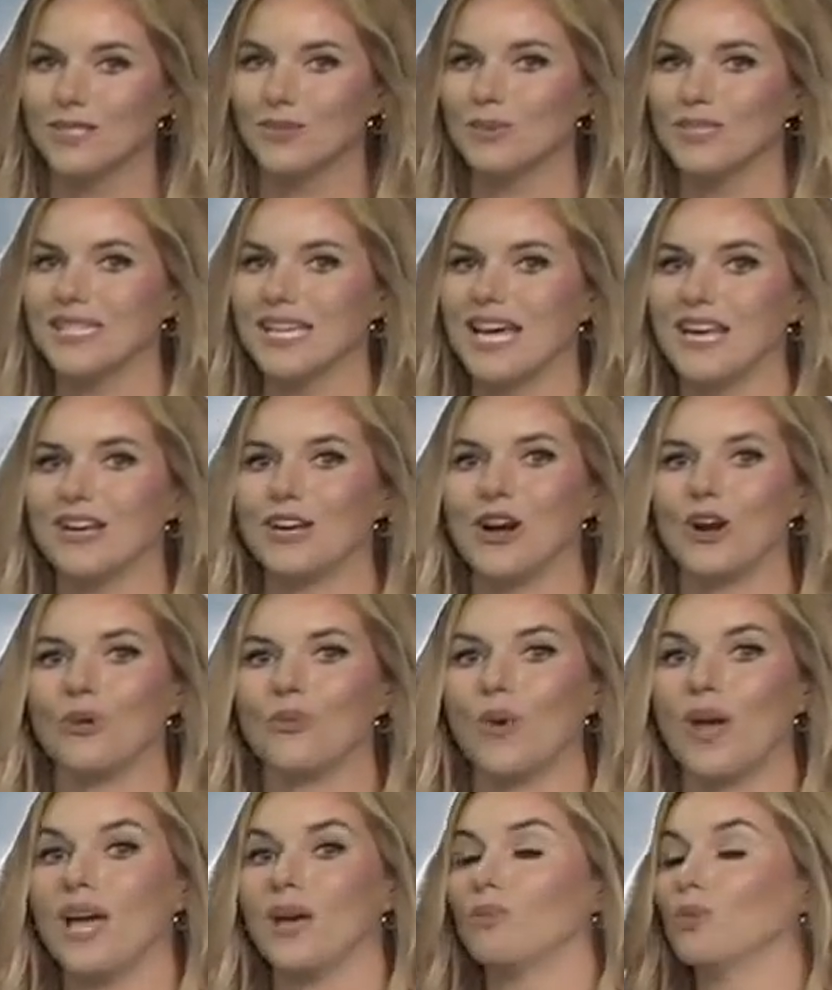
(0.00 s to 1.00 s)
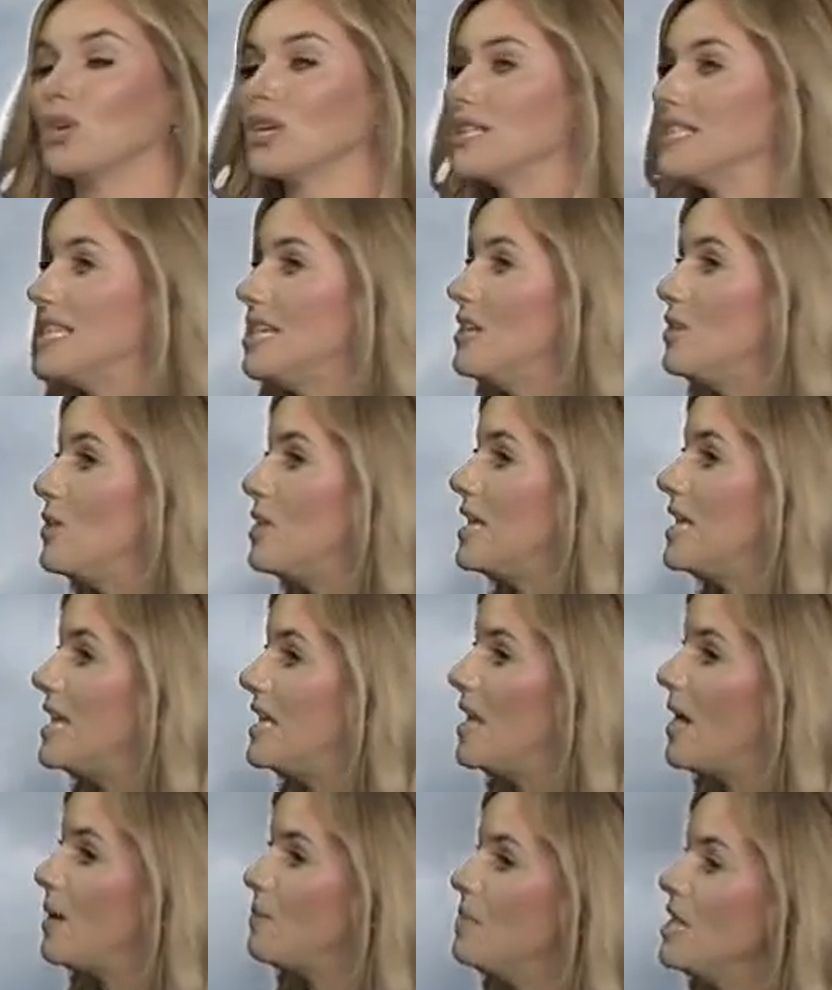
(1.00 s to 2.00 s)
what's headed our way, and we'll continue to heat
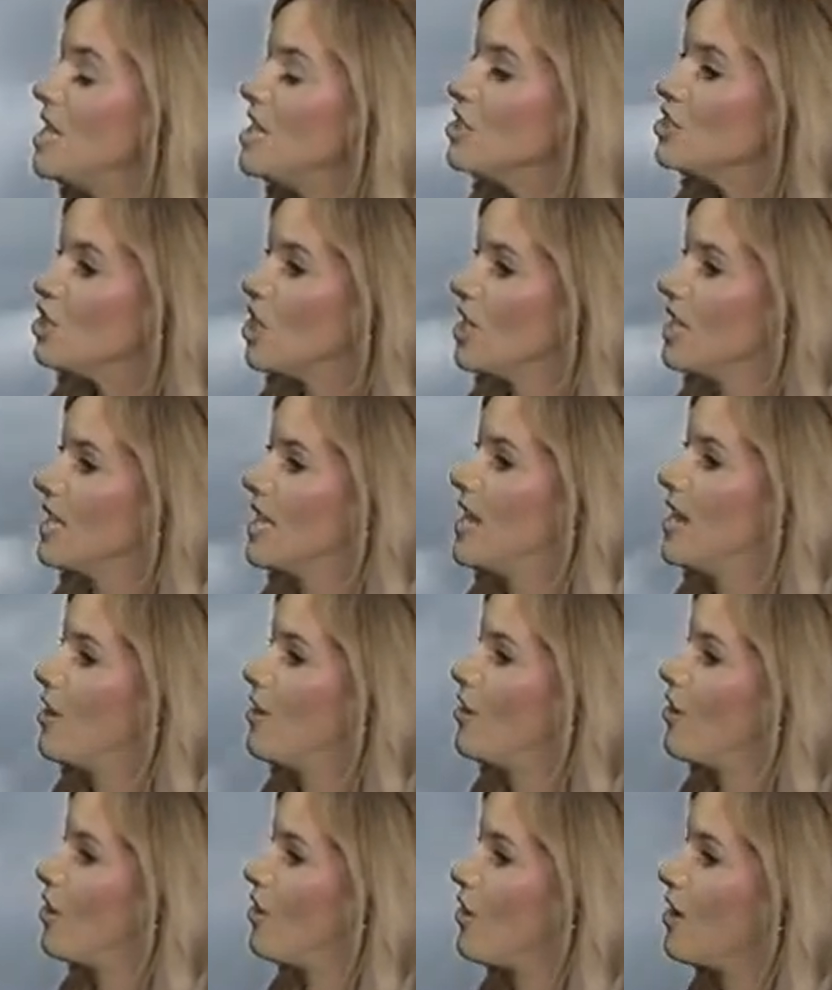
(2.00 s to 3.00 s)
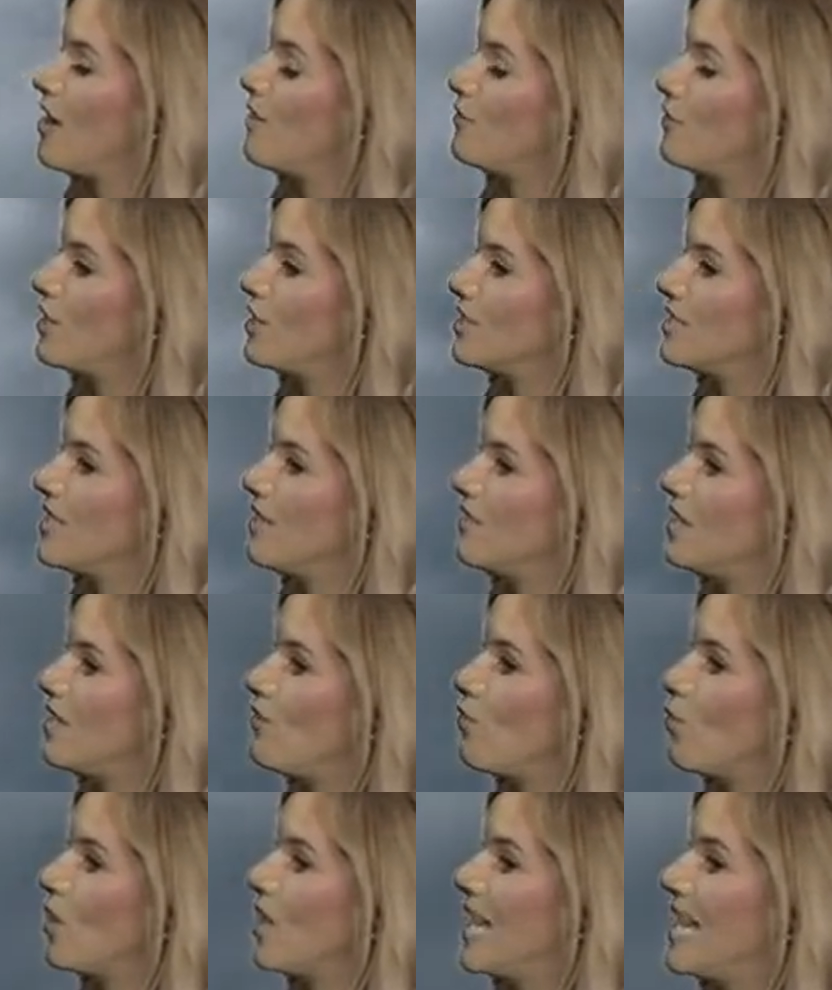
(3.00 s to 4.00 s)
up. John and Karen on our Comfort Air 7-day
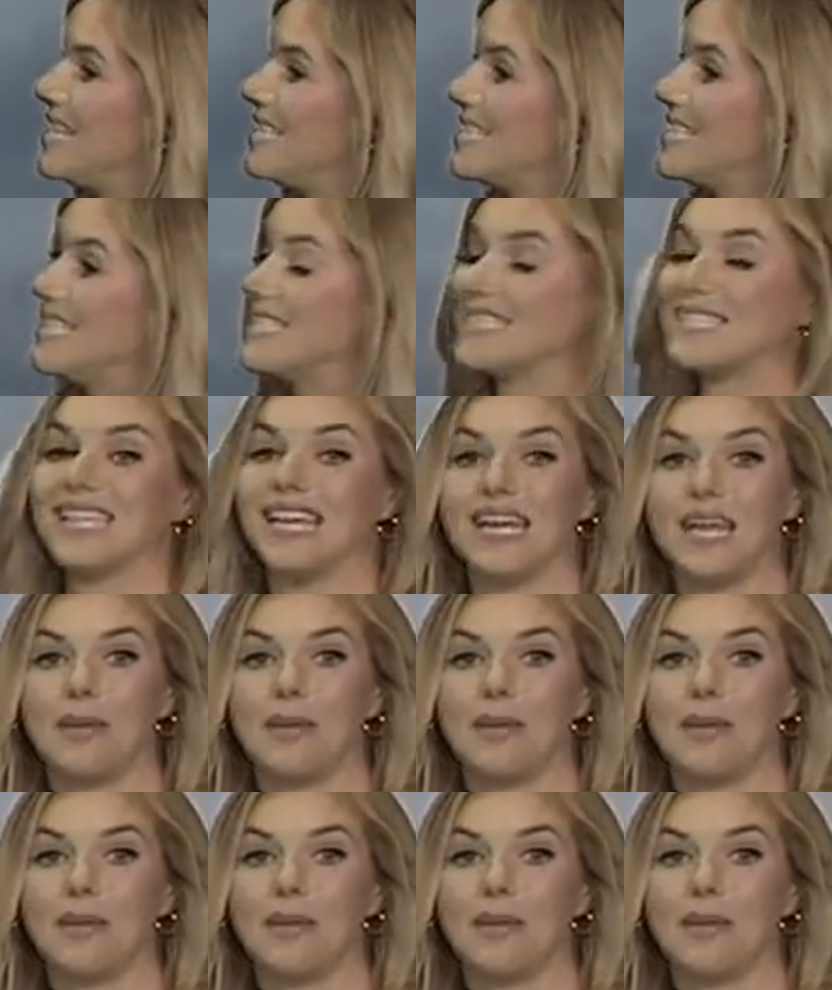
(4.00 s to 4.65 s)
forecast. Sunday,